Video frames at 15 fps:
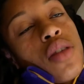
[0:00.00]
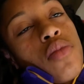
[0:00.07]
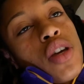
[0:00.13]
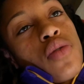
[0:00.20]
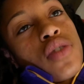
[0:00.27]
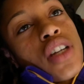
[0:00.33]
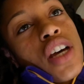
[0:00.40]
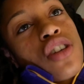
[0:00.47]
The
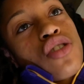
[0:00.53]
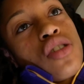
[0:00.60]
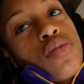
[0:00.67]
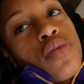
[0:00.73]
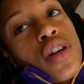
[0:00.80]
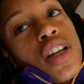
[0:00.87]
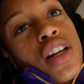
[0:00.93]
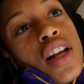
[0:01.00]
meet was actually
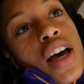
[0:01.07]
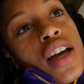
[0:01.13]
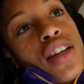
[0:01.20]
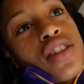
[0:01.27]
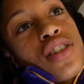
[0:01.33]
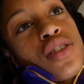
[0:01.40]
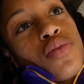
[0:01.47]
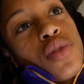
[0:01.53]
pretty
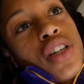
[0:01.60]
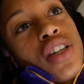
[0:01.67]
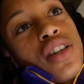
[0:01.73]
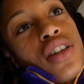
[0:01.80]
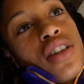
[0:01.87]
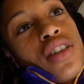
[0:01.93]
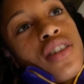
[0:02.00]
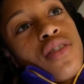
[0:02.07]
nice.
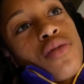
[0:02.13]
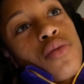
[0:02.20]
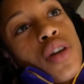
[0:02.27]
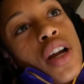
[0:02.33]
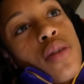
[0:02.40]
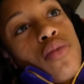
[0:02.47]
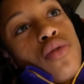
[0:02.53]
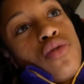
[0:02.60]
We were
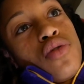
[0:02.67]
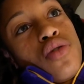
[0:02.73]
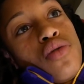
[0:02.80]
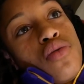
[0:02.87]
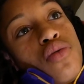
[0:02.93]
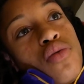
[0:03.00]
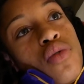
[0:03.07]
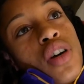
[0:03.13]
able
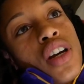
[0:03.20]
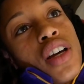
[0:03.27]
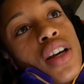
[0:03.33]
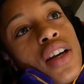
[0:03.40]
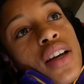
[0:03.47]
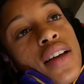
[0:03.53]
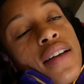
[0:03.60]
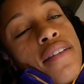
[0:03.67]
to
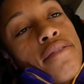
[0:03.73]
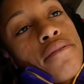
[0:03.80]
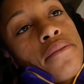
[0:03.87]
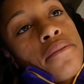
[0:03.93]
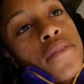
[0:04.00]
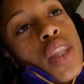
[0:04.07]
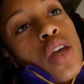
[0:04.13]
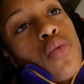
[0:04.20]

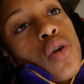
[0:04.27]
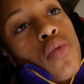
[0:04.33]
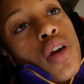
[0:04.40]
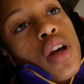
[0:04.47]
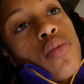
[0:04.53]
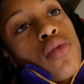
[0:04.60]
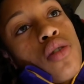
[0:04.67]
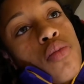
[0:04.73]

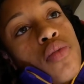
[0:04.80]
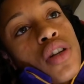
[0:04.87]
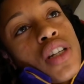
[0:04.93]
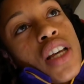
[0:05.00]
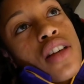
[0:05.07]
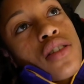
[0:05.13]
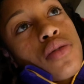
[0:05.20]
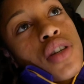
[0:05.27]
put
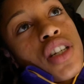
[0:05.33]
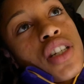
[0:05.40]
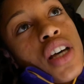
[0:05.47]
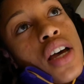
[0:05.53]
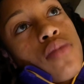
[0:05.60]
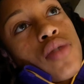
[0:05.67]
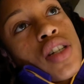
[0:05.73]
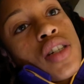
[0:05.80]
down some good
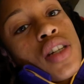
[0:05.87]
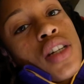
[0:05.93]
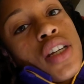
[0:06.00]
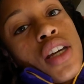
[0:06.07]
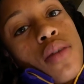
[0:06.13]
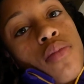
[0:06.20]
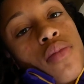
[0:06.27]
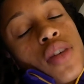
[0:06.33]
times as a
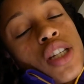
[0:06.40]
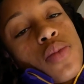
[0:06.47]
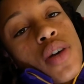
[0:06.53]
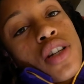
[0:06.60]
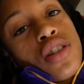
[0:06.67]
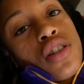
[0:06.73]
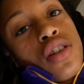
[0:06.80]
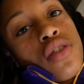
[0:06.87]
team,
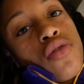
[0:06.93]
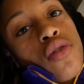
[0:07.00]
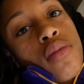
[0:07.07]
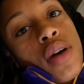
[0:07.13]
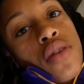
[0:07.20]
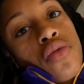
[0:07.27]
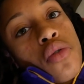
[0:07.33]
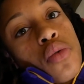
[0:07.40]
especially in the
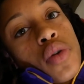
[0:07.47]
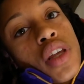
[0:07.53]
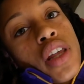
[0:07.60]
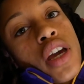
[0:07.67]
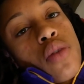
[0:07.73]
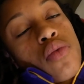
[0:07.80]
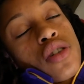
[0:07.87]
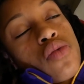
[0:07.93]
4x4
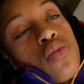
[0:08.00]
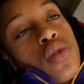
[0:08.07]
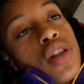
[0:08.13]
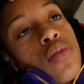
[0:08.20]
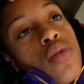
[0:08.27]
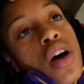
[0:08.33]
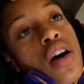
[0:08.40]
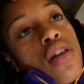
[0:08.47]
relay, which I'm
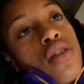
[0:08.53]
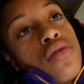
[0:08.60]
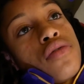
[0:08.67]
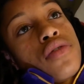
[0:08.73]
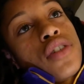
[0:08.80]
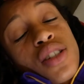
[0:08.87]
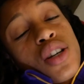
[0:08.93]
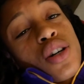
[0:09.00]
really proud of.
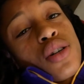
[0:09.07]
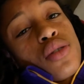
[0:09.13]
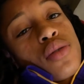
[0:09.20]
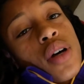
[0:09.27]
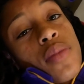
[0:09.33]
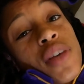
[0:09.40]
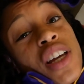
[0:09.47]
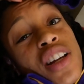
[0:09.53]

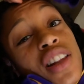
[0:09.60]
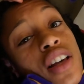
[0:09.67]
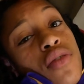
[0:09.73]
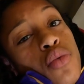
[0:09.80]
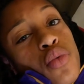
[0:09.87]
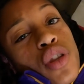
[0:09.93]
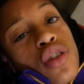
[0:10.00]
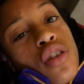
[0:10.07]
So I'm gonna
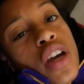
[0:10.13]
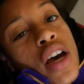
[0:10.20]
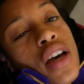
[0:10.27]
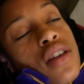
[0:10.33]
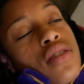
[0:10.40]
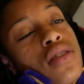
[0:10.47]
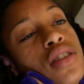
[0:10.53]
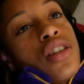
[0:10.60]
level with you
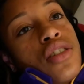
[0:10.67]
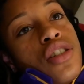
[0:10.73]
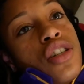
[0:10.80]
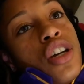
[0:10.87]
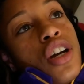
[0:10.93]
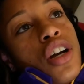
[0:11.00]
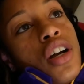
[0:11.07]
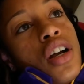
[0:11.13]
guys. This
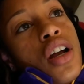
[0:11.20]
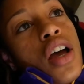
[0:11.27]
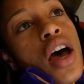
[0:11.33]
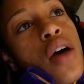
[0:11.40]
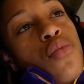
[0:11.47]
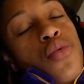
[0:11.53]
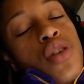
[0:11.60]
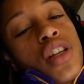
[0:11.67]
year,
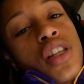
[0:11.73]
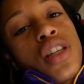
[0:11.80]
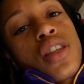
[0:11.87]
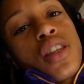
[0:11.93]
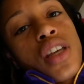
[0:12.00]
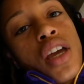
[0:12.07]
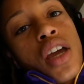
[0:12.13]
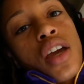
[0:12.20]
I really
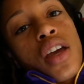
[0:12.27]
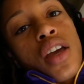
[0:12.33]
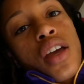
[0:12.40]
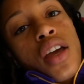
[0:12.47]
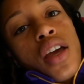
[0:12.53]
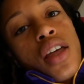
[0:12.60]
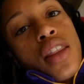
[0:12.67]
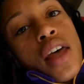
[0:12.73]
think
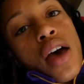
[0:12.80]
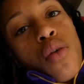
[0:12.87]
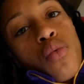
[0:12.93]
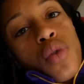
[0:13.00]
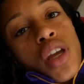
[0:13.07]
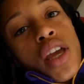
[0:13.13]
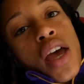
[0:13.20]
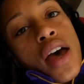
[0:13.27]
that
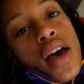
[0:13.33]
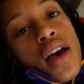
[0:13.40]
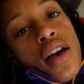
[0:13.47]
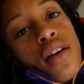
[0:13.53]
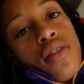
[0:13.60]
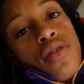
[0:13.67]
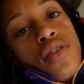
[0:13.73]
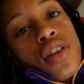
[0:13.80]
we
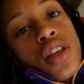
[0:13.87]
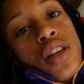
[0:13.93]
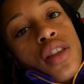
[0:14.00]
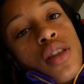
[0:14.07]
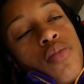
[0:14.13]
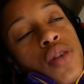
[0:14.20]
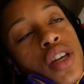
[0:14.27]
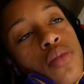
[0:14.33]
have
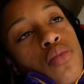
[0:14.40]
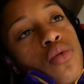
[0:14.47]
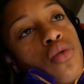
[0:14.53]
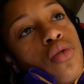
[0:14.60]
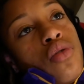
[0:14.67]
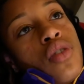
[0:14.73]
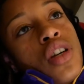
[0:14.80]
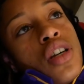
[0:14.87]
the
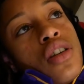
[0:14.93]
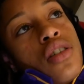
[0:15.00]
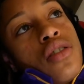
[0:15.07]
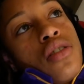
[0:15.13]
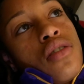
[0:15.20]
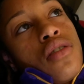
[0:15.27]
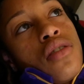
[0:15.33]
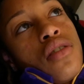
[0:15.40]
people
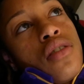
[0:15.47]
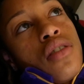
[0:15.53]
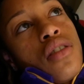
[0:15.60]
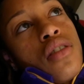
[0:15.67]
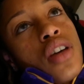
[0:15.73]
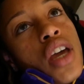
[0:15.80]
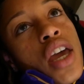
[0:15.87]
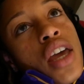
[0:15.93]

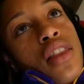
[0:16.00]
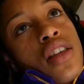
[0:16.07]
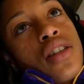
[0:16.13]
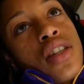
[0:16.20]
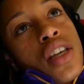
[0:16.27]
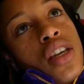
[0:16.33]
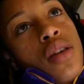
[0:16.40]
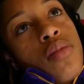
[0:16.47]
and the
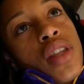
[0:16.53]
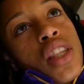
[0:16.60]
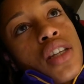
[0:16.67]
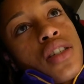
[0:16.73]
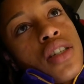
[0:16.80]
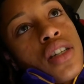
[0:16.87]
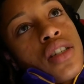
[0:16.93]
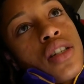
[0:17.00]
team and the
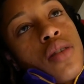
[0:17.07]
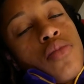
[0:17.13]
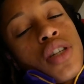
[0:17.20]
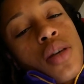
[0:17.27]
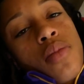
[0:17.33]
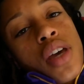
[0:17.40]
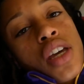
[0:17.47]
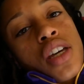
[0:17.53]
system
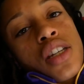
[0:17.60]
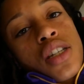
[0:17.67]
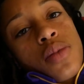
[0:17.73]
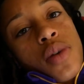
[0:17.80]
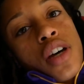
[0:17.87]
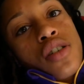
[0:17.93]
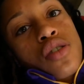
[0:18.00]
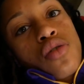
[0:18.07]
to make it
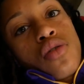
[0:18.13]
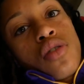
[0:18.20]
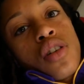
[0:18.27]
special.